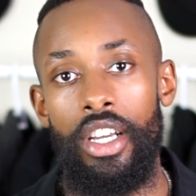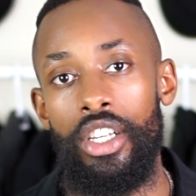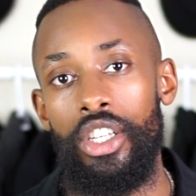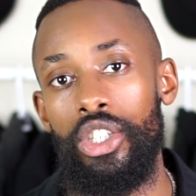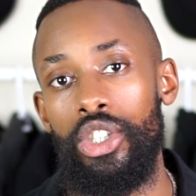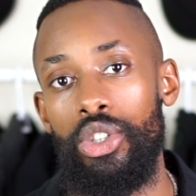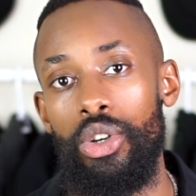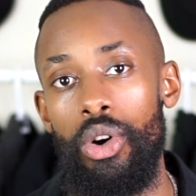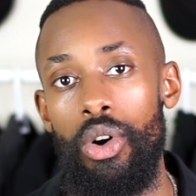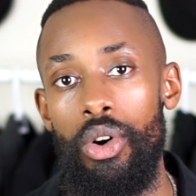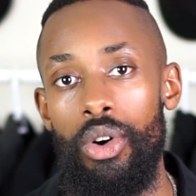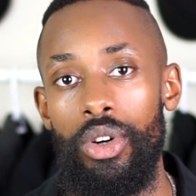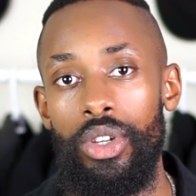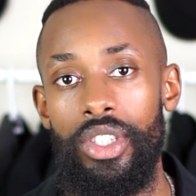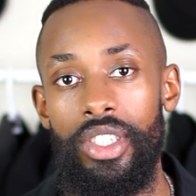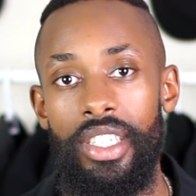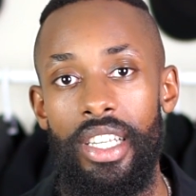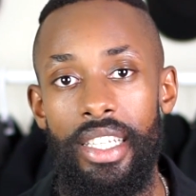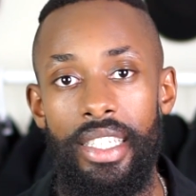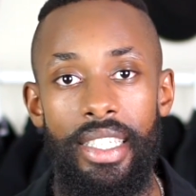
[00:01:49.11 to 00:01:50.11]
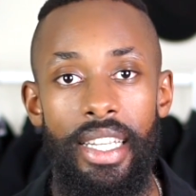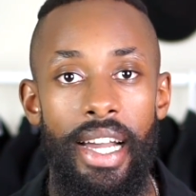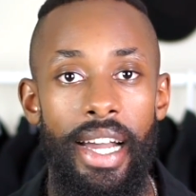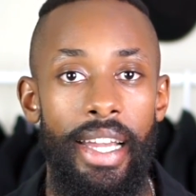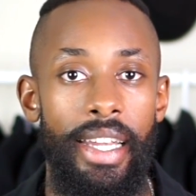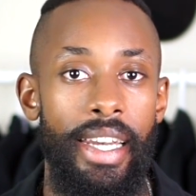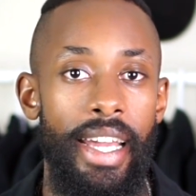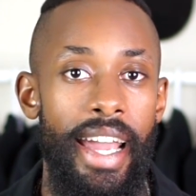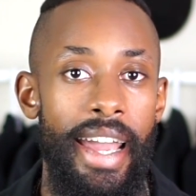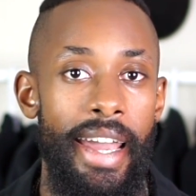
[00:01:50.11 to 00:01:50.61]
So sit
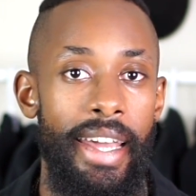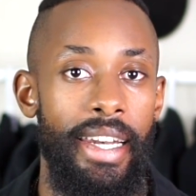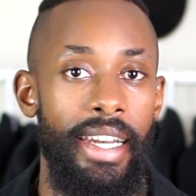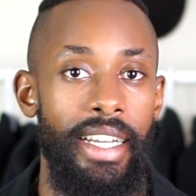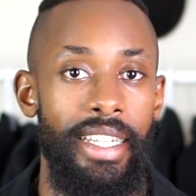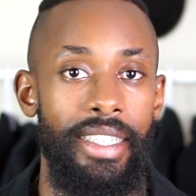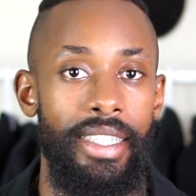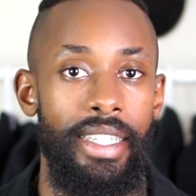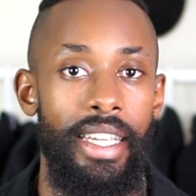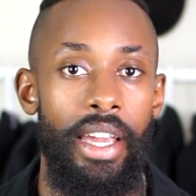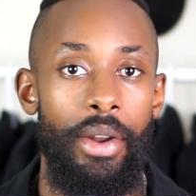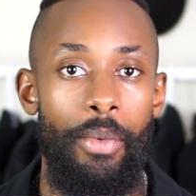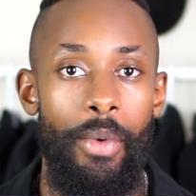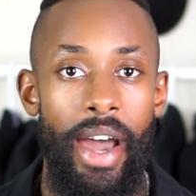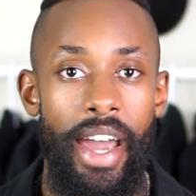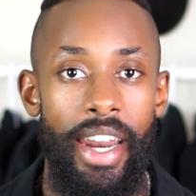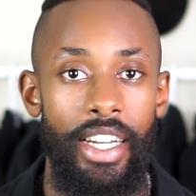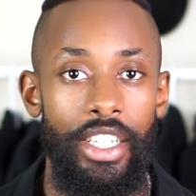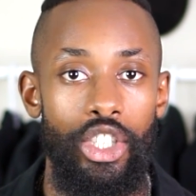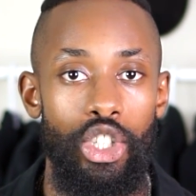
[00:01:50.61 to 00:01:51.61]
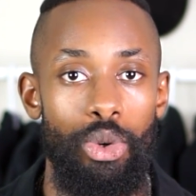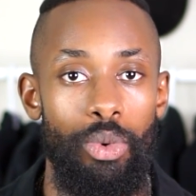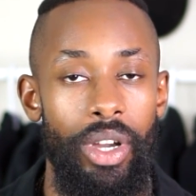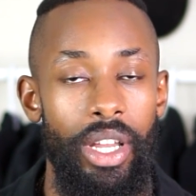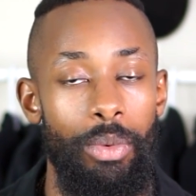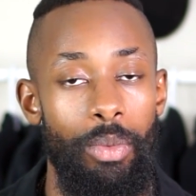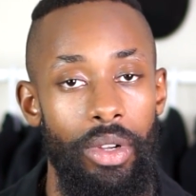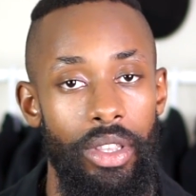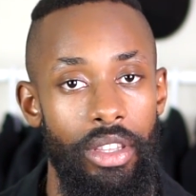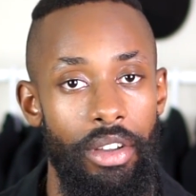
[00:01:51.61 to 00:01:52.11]
tight and let's get right into
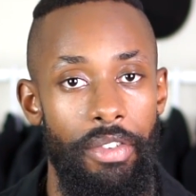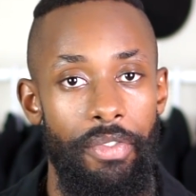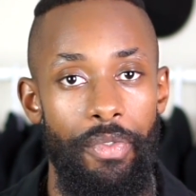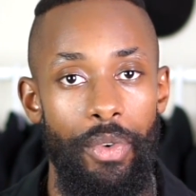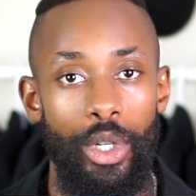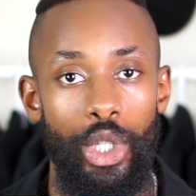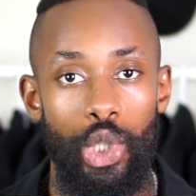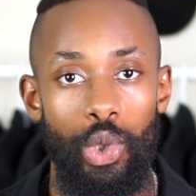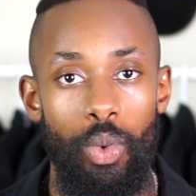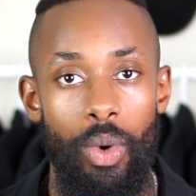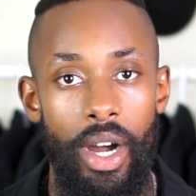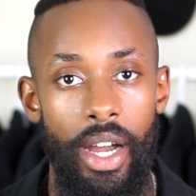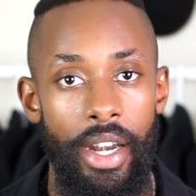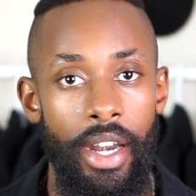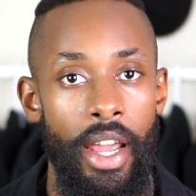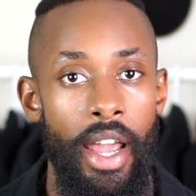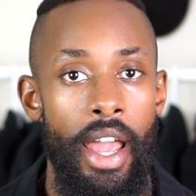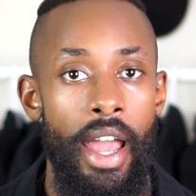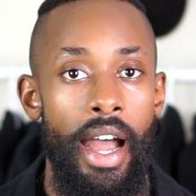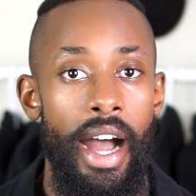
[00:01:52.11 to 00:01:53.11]
it with the first one.